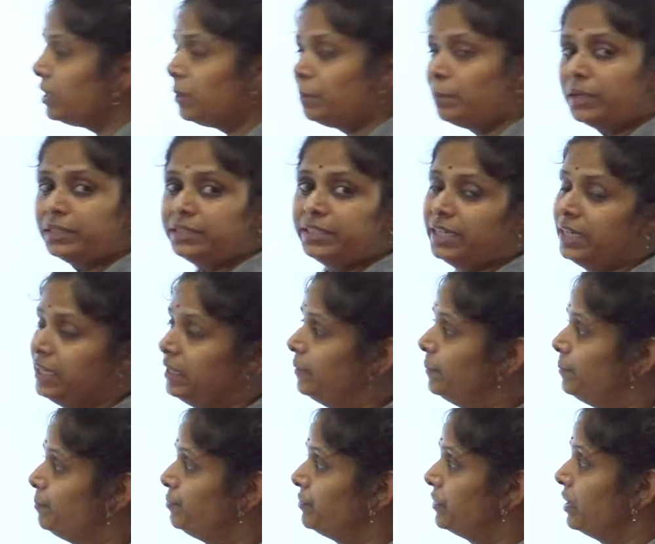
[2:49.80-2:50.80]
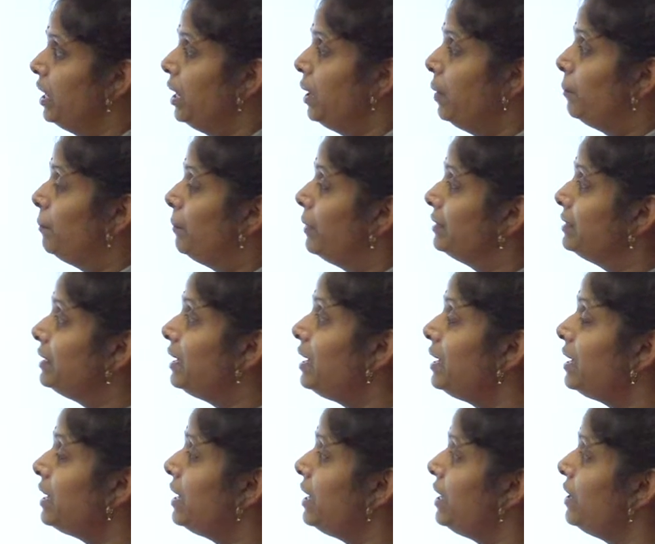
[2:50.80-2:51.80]
number 3.
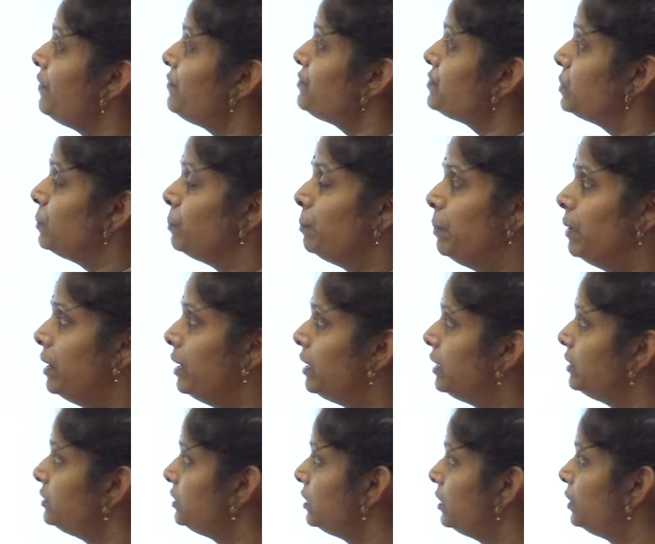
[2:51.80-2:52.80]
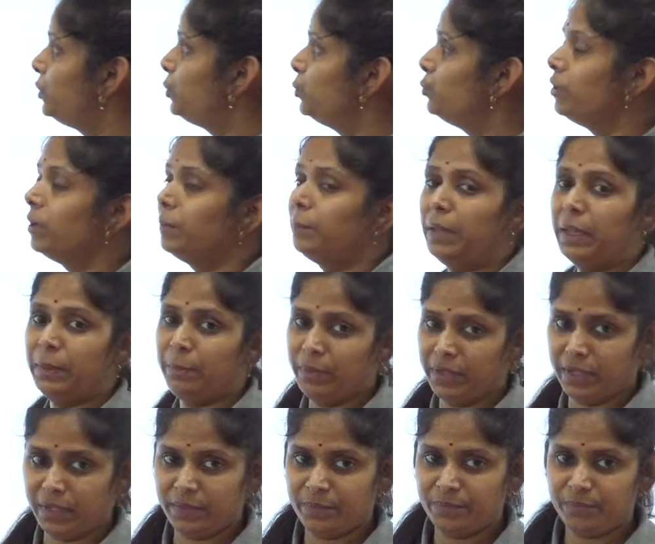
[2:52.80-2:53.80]
Mother gives birth to a
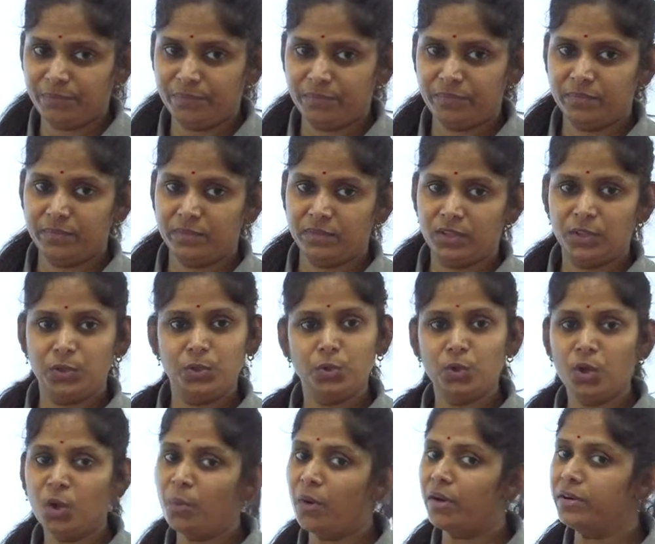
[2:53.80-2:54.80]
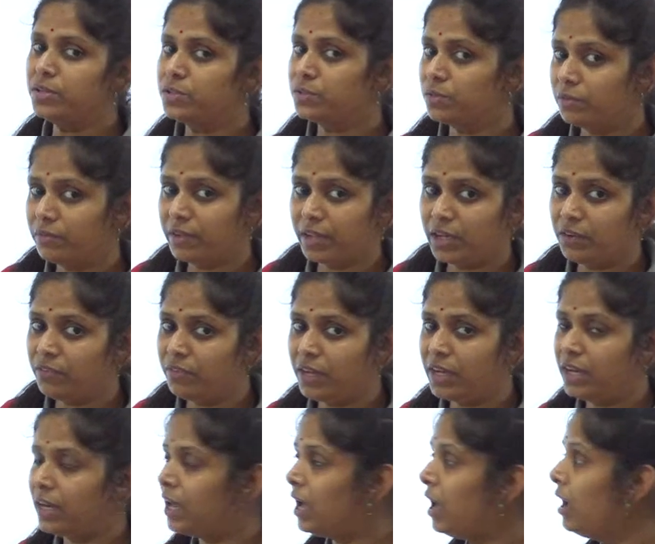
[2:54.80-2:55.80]
baby. You know about this one very well
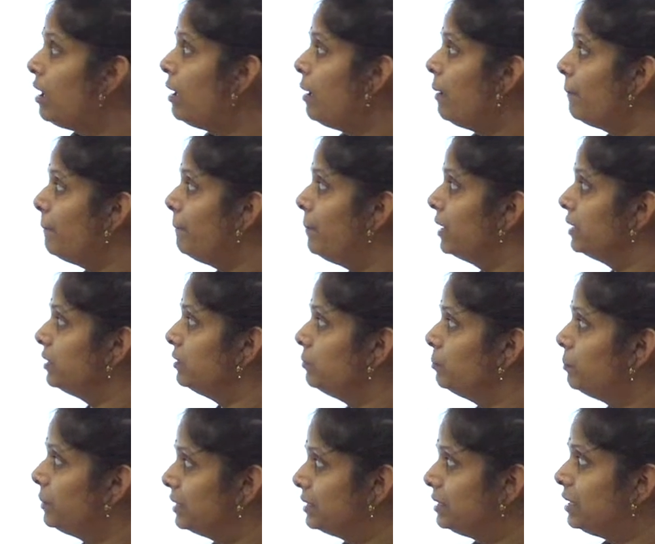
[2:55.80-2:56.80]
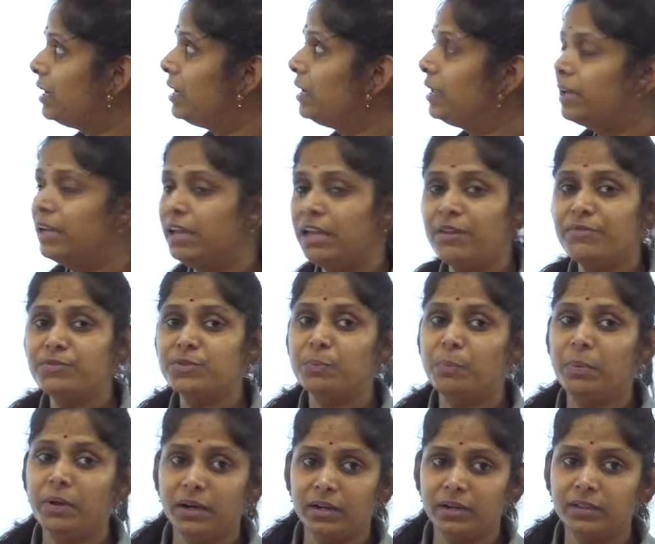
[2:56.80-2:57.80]
now. But mother gives
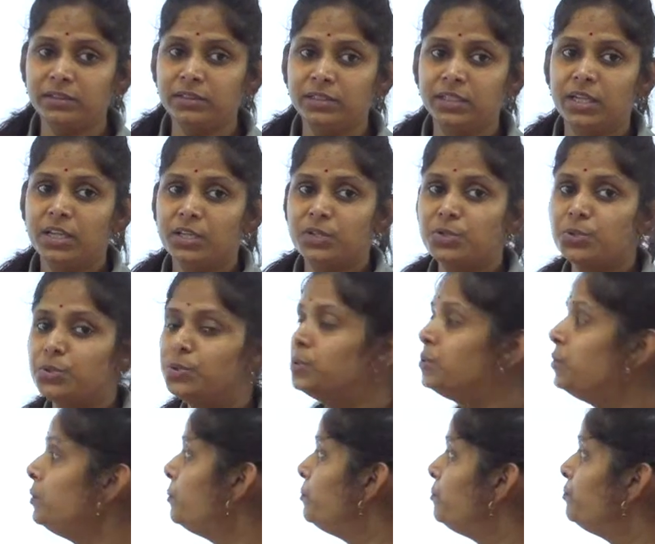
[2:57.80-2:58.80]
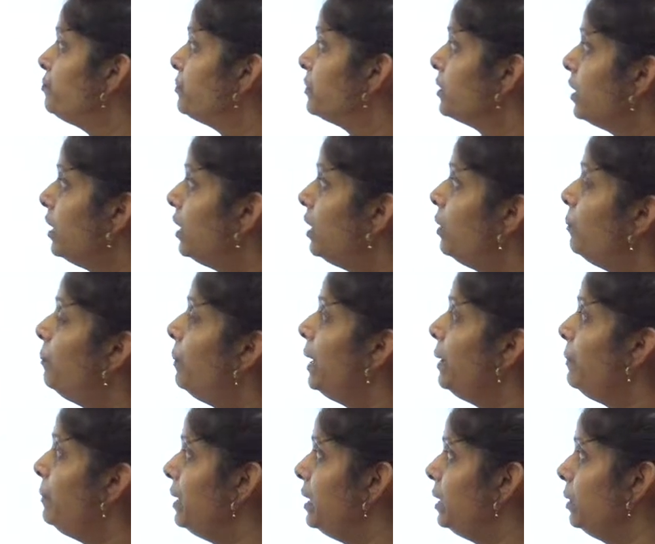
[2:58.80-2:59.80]
birth to a
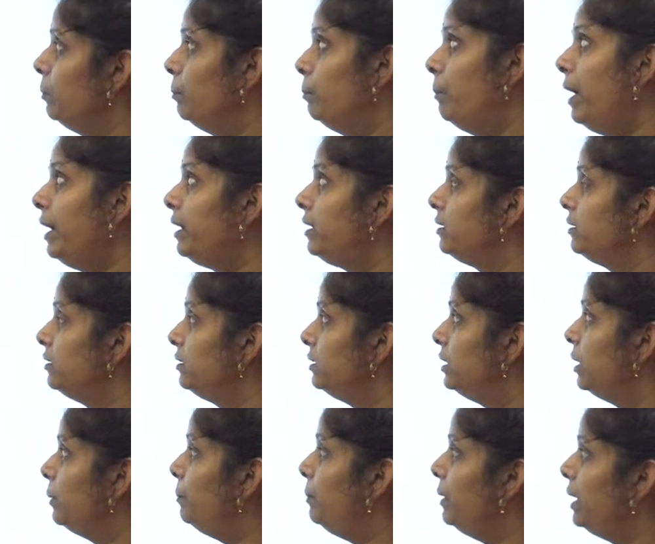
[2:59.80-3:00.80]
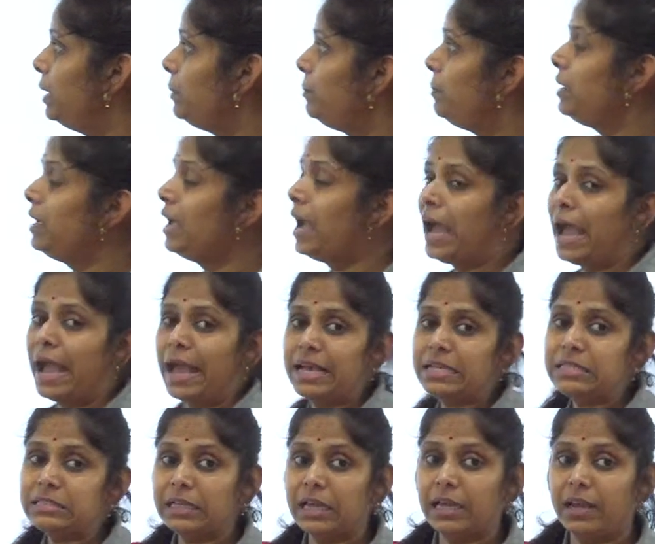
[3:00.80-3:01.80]
baby, but the baby
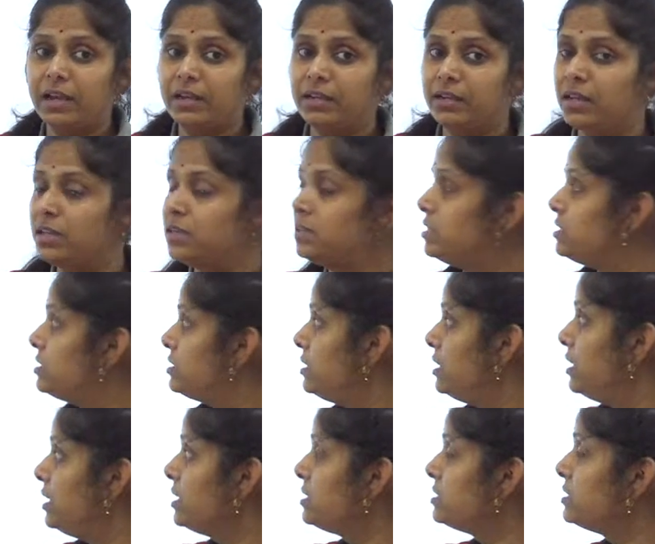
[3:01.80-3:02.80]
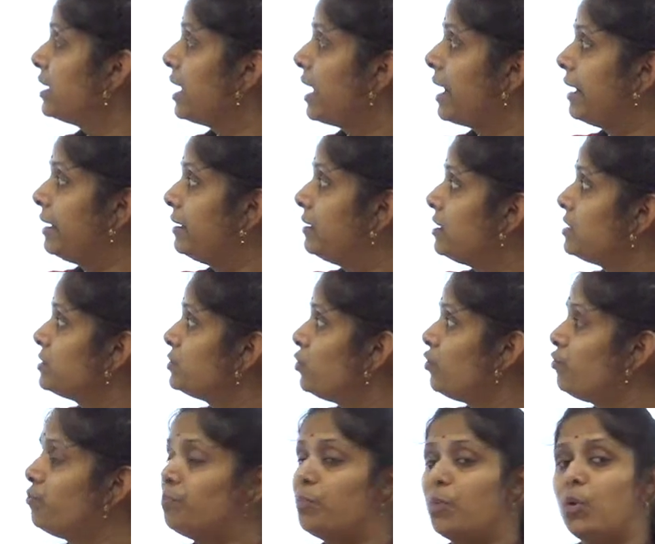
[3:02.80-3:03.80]
has characters
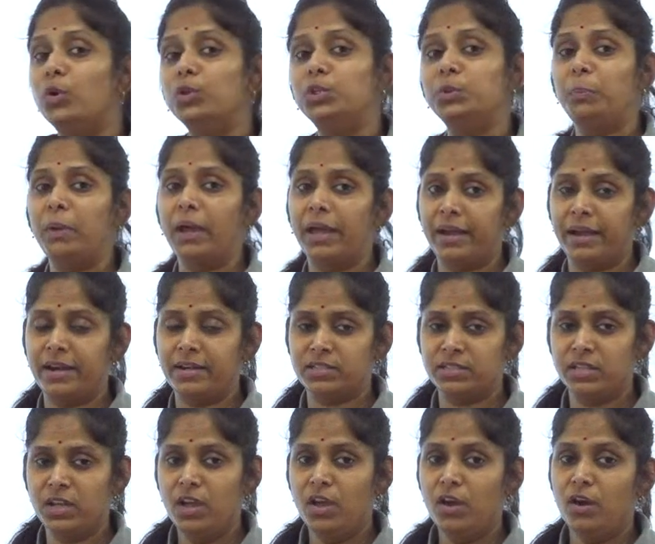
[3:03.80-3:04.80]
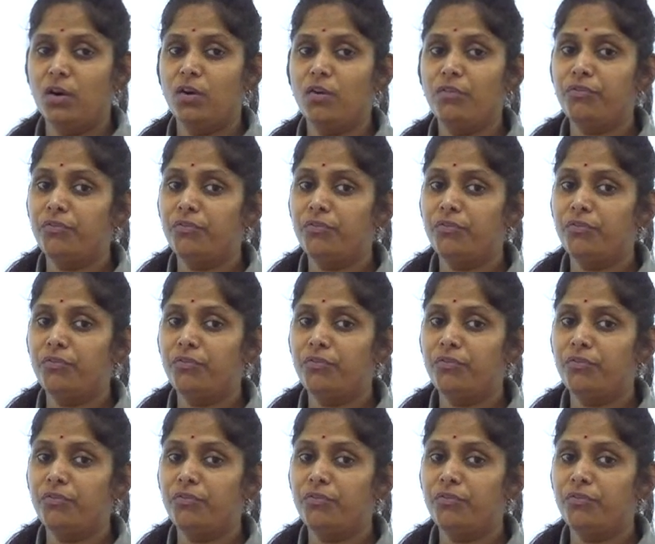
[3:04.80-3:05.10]
of both parents, of